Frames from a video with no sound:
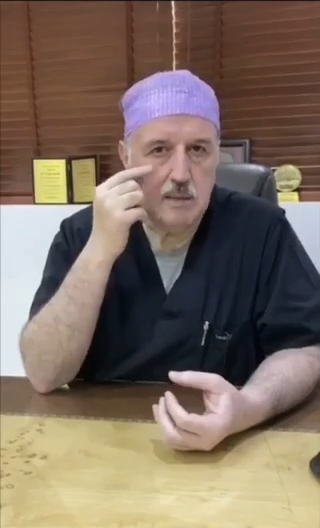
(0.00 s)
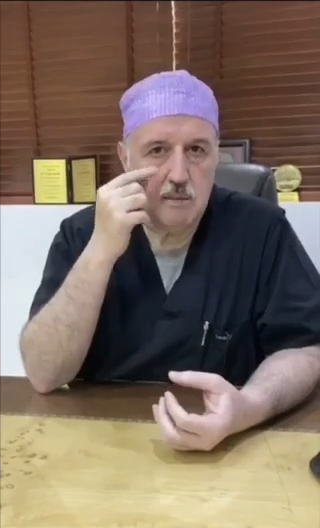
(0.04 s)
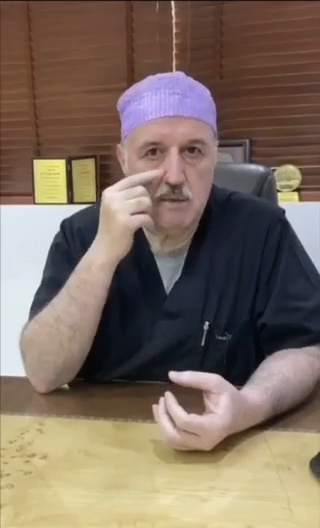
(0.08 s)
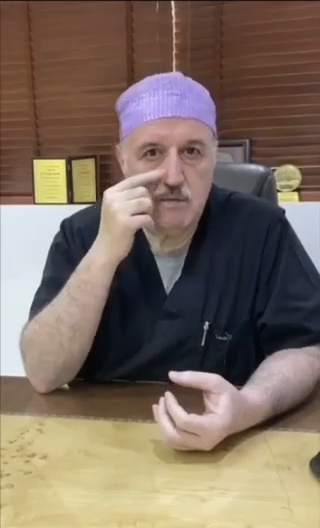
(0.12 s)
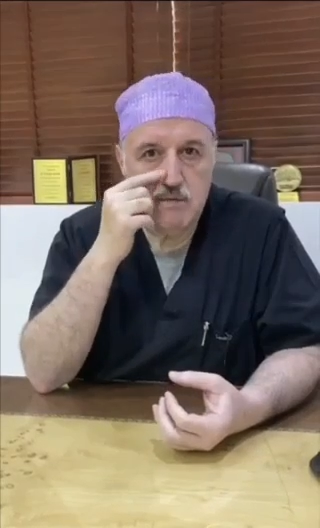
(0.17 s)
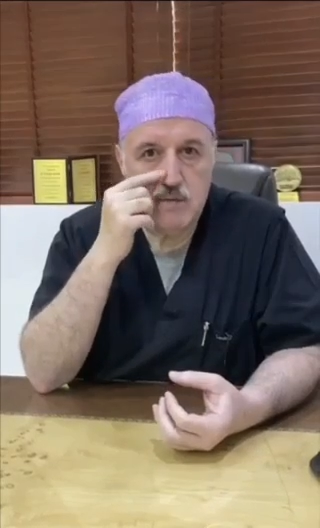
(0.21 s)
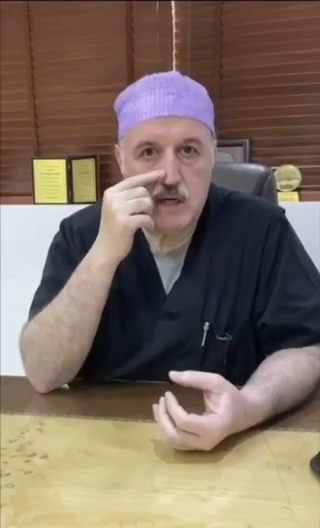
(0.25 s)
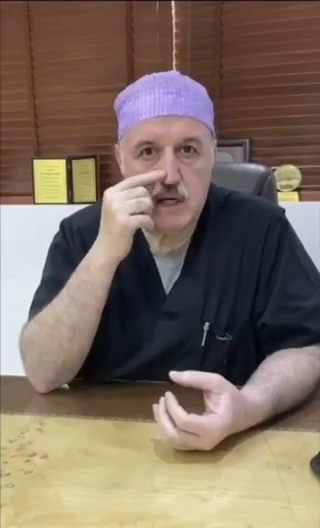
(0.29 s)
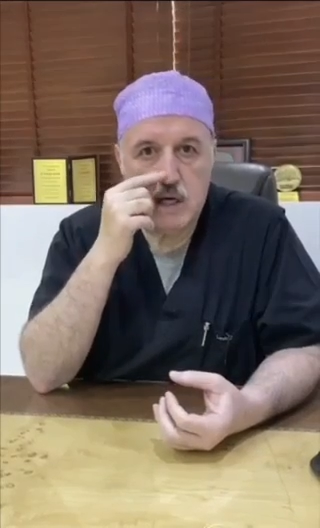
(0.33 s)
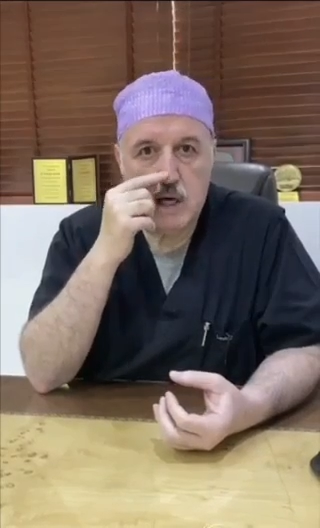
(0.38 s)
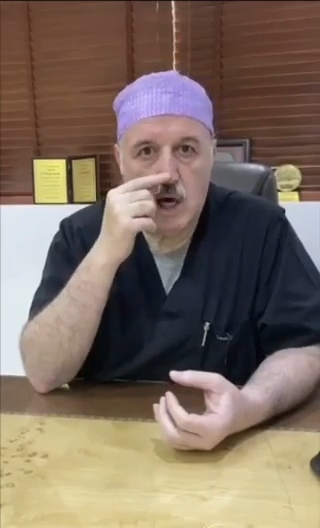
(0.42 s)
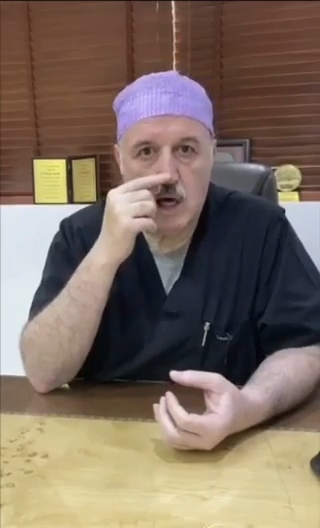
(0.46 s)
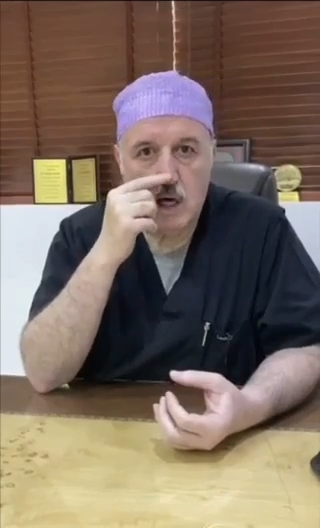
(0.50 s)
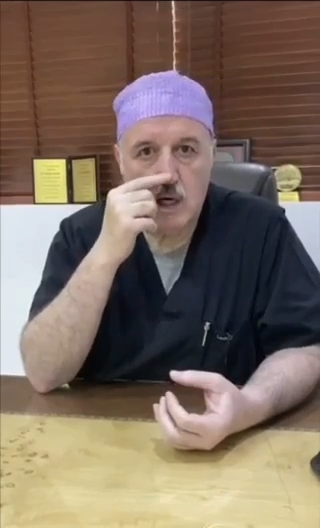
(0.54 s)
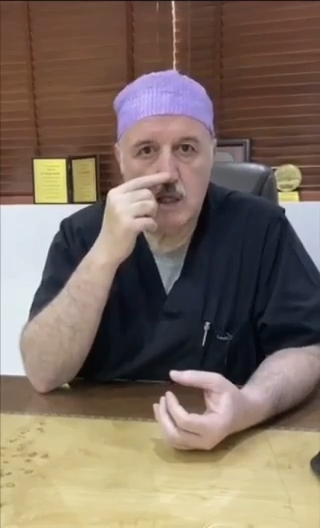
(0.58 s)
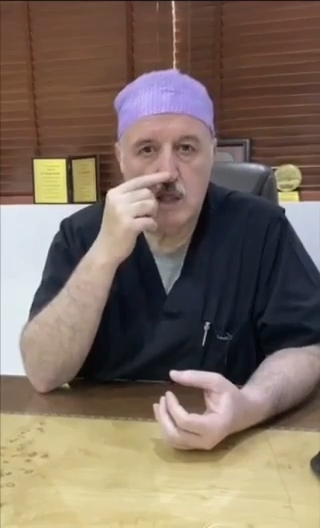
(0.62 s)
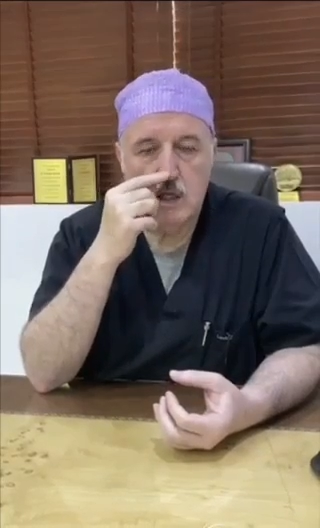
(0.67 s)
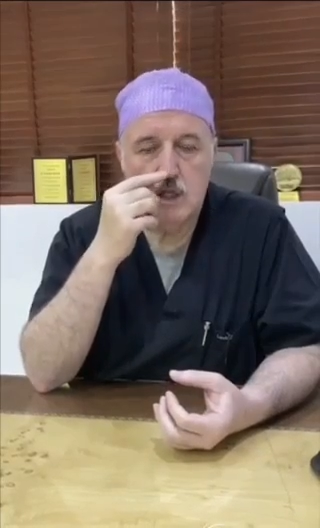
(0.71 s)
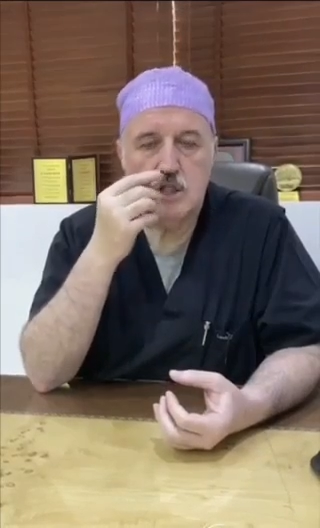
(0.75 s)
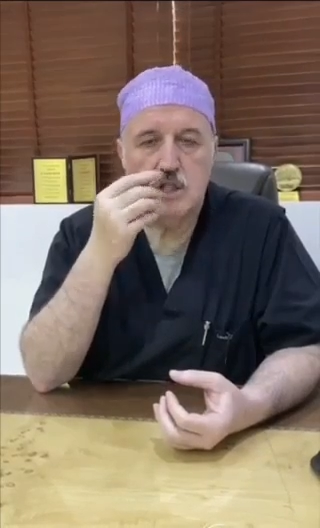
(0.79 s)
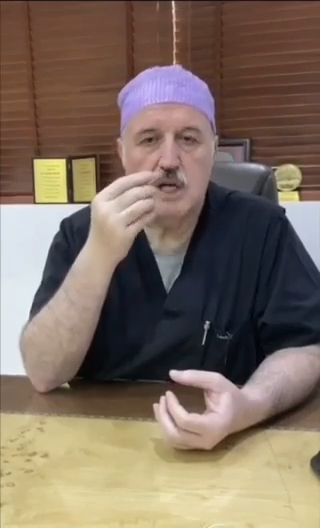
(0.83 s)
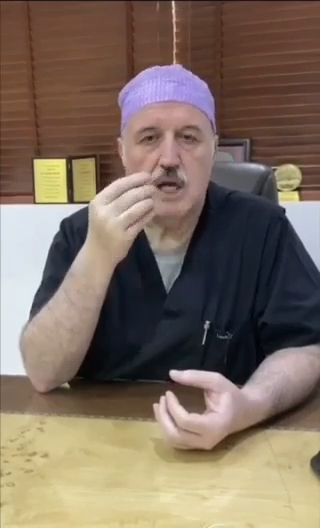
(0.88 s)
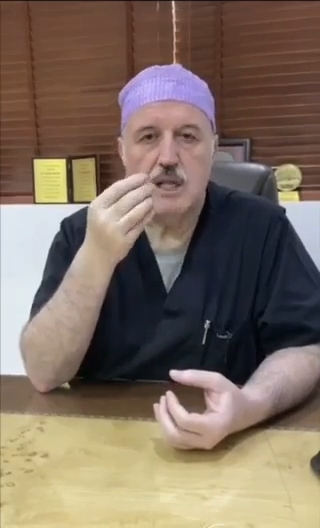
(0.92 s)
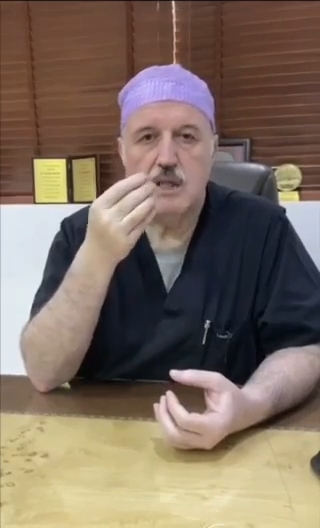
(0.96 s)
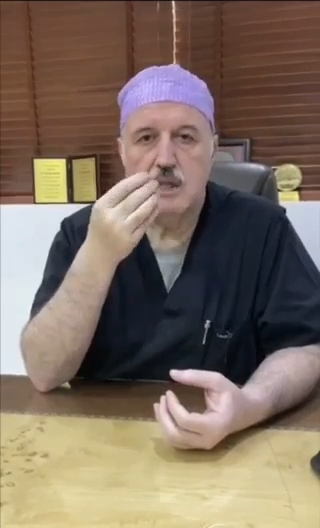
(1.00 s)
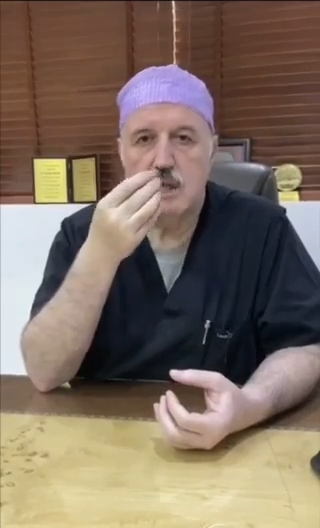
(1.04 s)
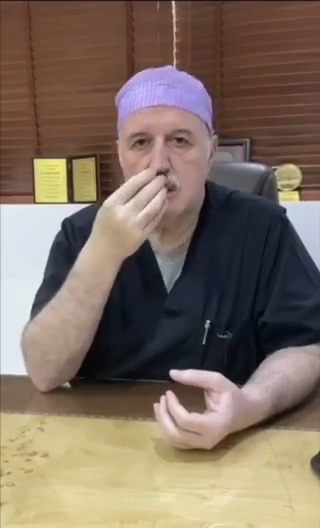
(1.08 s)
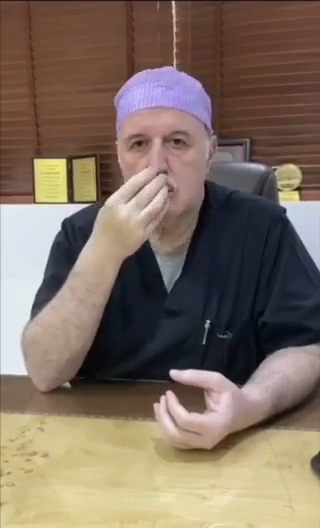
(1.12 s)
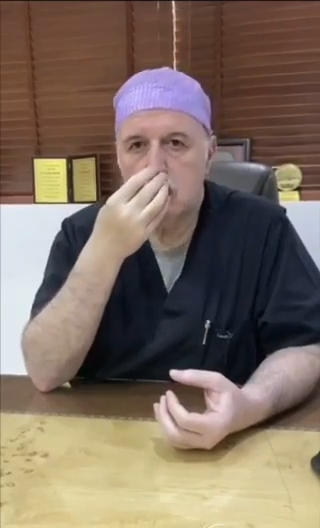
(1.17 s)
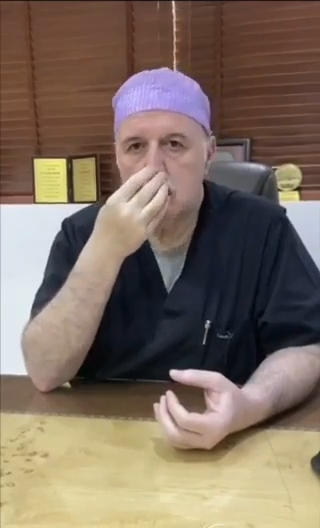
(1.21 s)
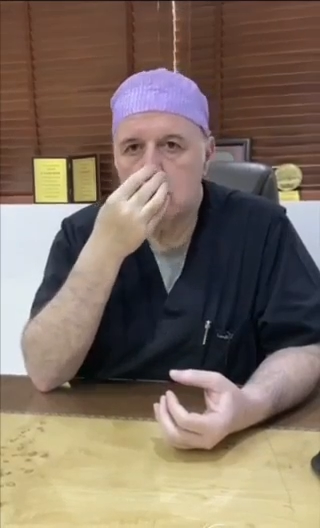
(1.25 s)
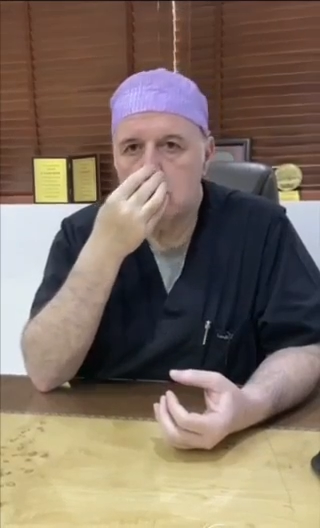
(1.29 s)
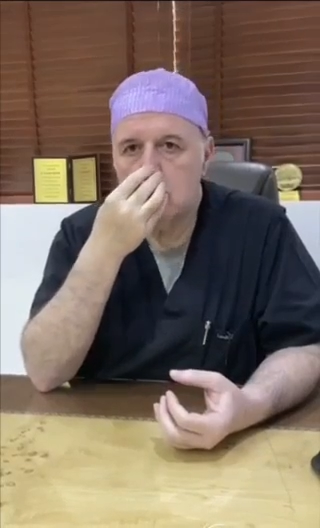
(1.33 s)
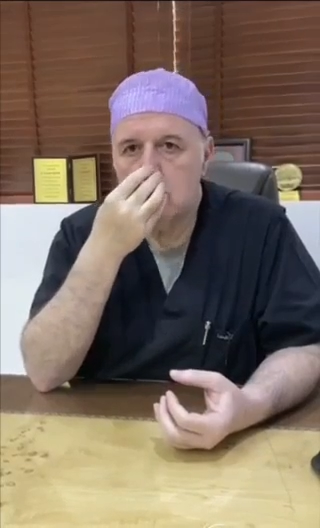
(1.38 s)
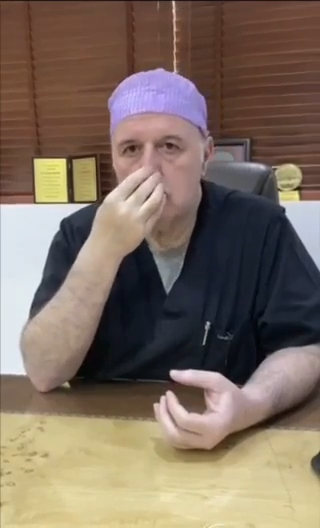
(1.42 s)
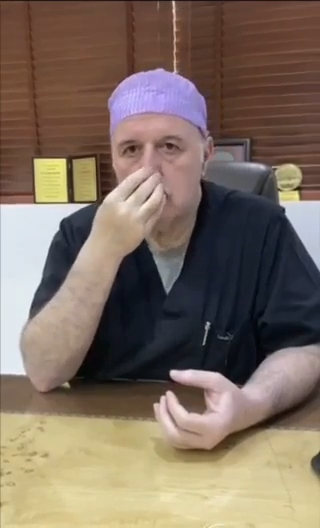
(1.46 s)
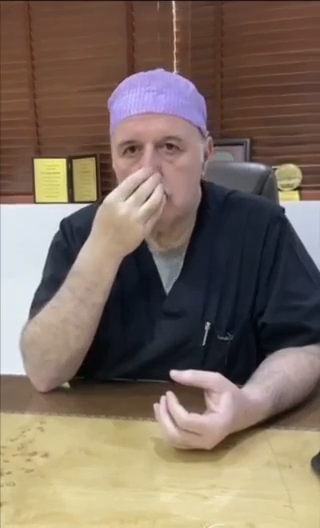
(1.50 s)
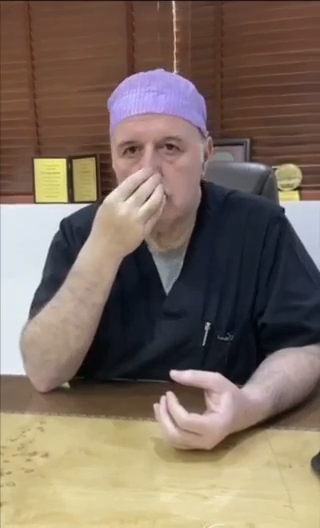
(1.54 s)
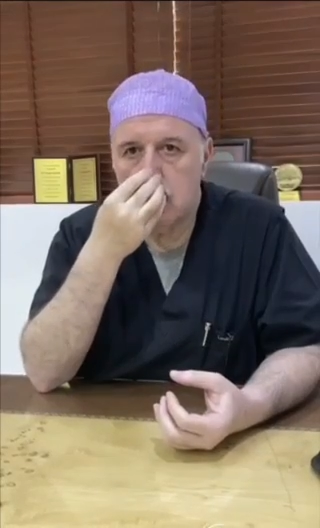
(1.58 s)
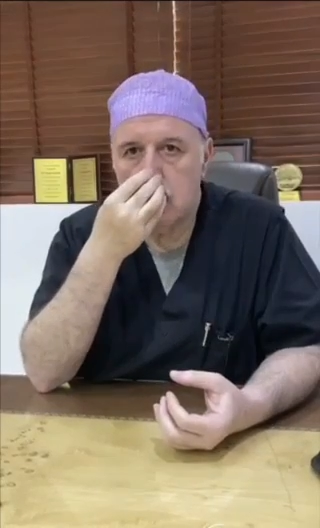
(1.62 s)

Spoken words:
cartilage, and then suturing